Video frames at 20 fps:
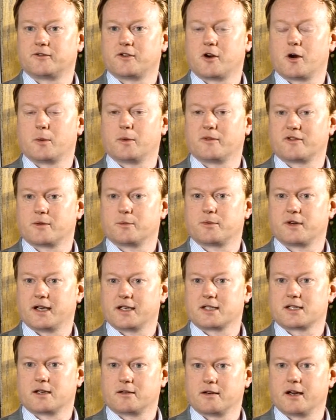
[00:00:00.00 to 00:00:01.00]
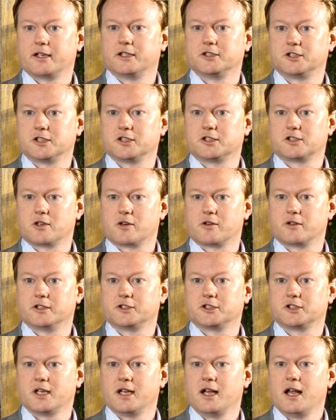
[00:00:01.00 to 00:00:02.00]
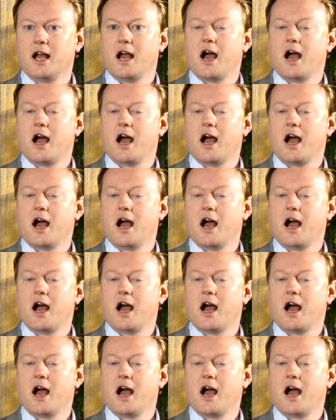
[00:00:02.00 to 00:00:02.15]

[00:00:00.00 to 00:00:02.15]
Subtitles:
form of compressed air energy storage.